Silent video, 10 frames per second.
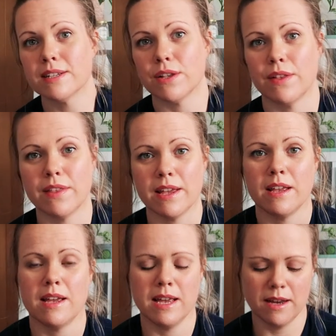so that
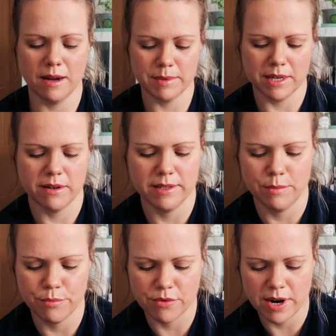the ink comes out
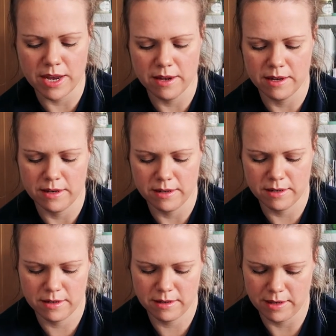nice and bright and
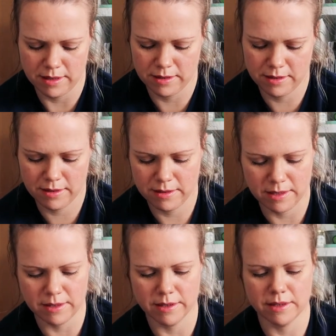it
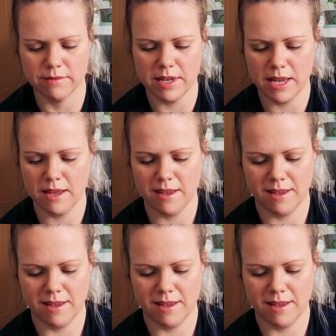just looks lovely.